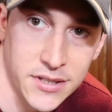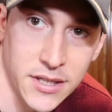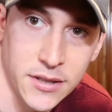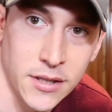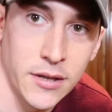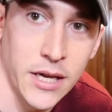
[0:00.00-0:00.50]

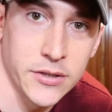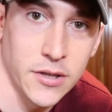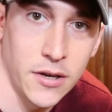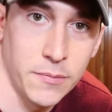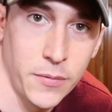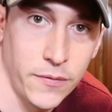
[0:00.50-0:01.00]
get the glass
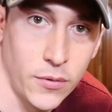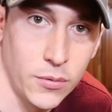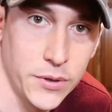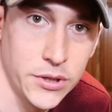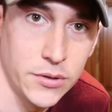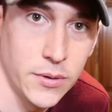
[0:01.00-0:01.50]
off before
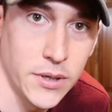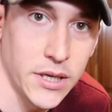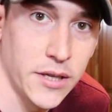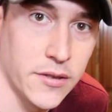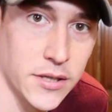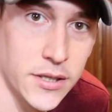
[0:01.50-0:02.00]
we do
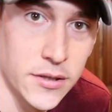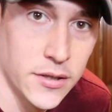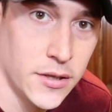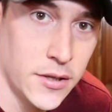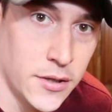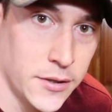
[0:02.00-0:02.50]
anything
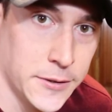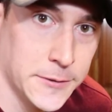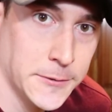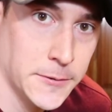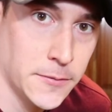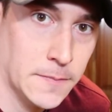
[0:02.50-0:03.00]

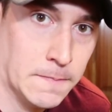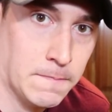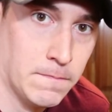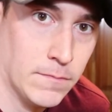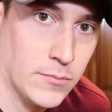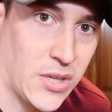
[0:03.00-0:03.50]

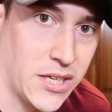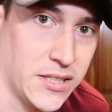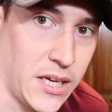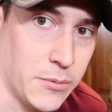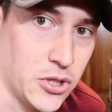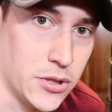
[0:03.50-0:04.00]
that could
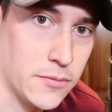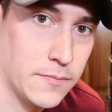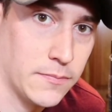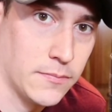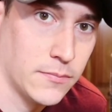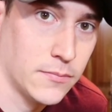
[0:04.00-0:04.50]
damage it.
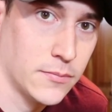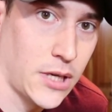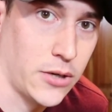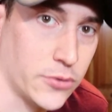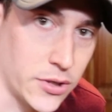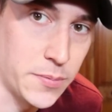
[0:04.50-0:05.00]
I don't trust